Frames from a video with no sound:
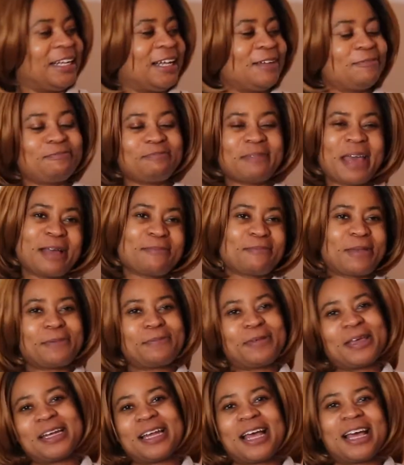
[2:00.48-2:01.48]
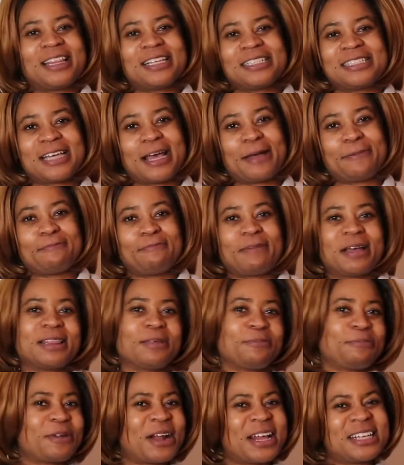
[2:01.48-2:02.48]
Mac maybe another time, but
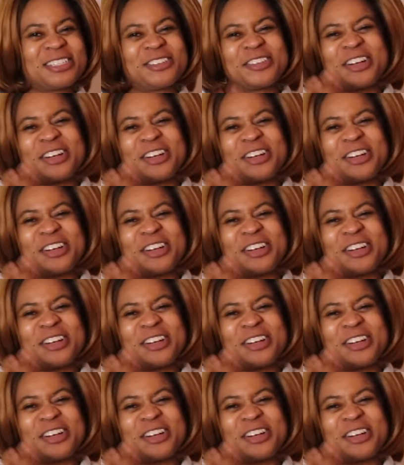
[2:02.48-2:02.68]
the price